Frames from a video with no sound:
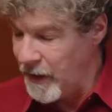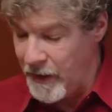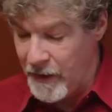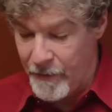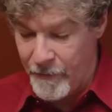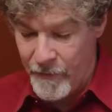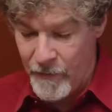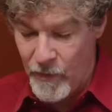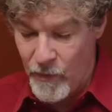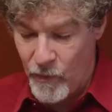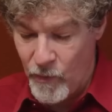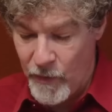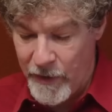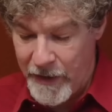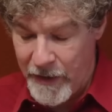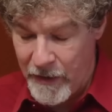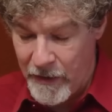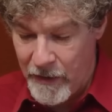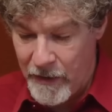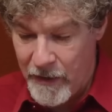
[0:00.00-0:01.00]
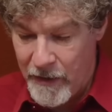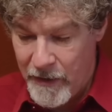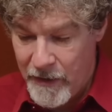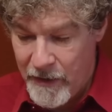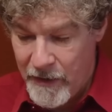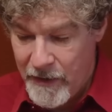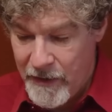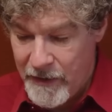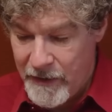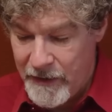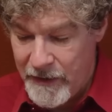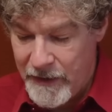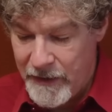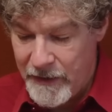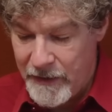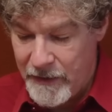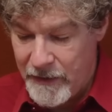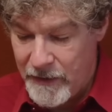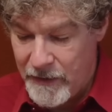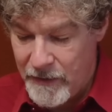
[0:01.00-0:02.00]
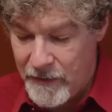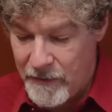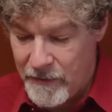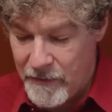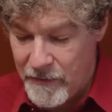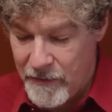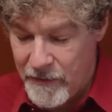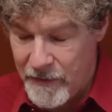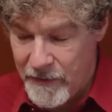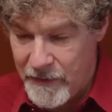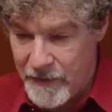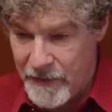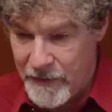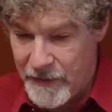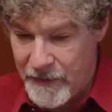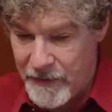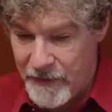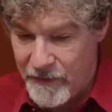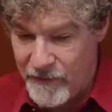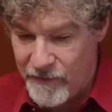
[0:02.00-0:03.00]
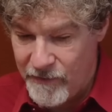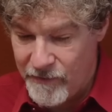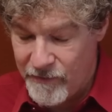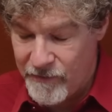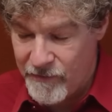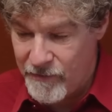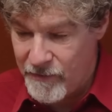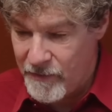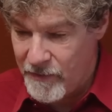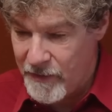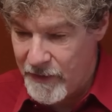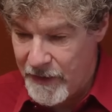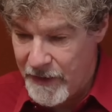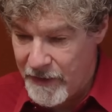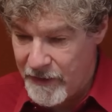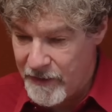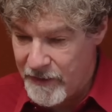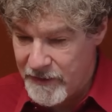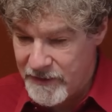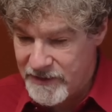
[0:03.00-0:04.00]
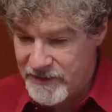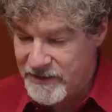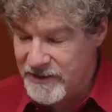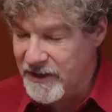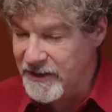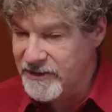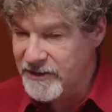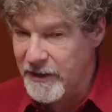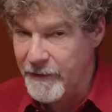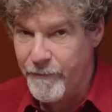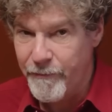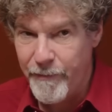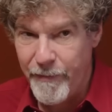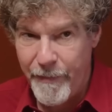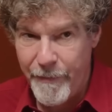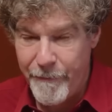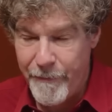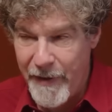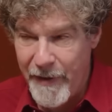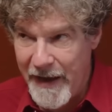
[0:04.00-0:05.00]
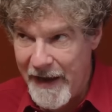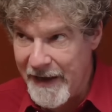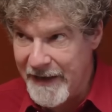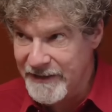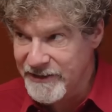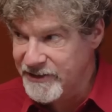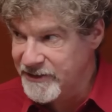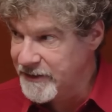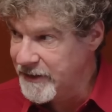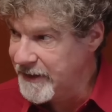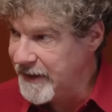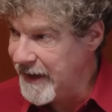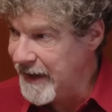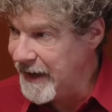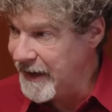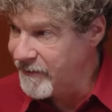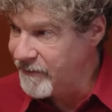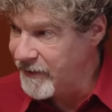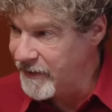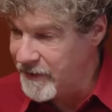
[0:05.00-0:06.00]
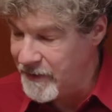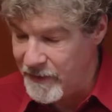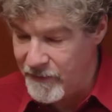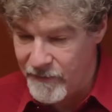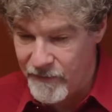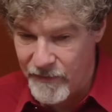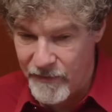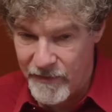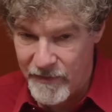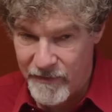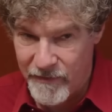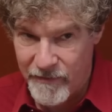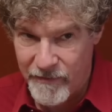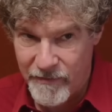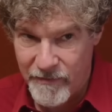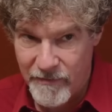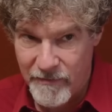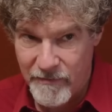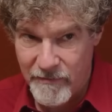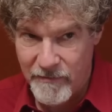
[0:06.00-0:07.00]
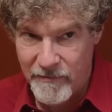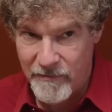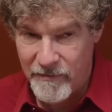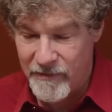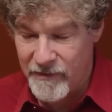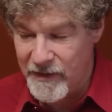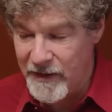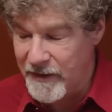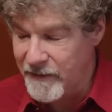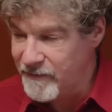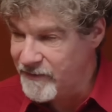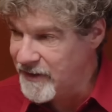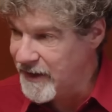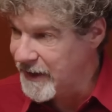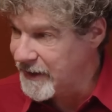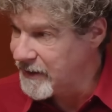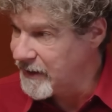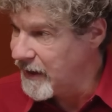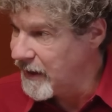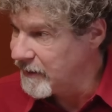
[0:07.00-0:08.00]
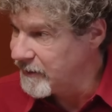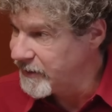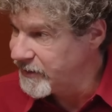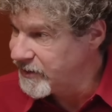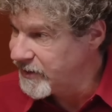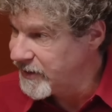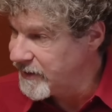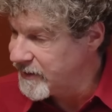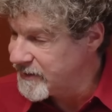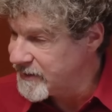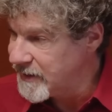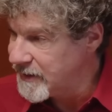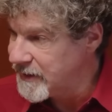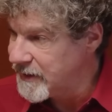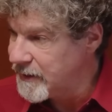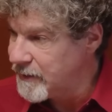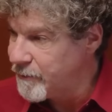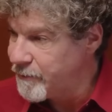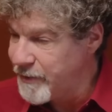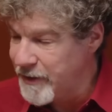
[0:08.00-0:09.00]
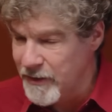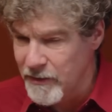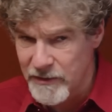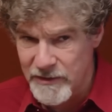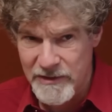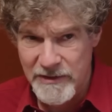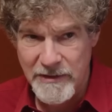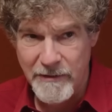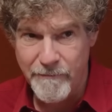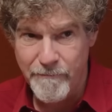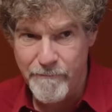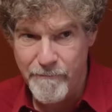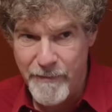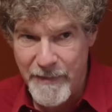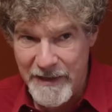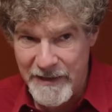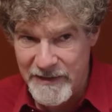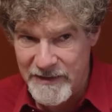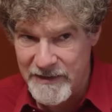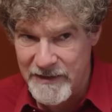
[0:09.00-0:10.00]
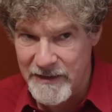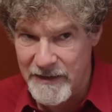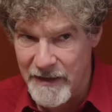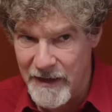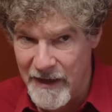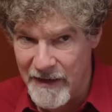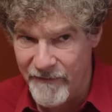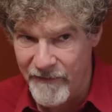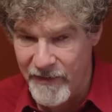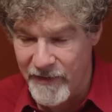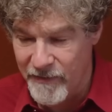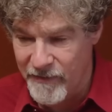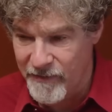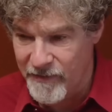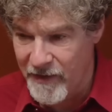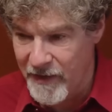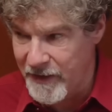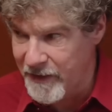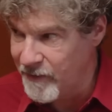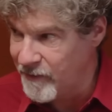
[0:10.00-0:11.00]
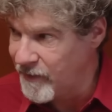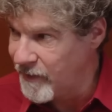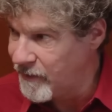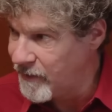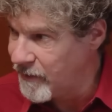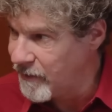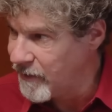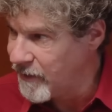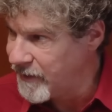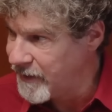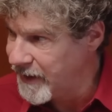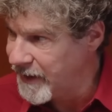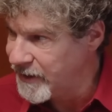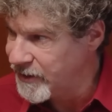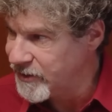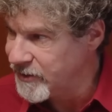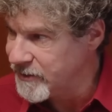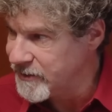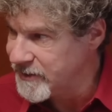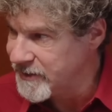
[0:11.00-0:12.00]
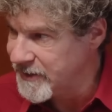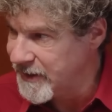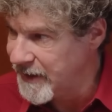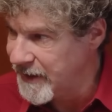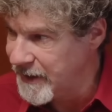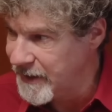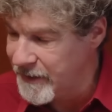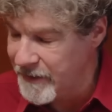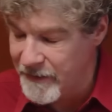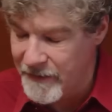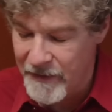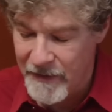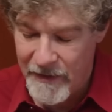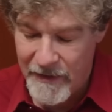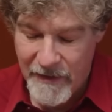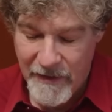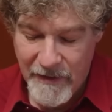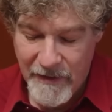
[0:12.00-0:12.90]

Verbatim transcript: um, where he is uh, such a passionate advocate for this set of technologies that he appears to miss the obvious signs that there are dangers and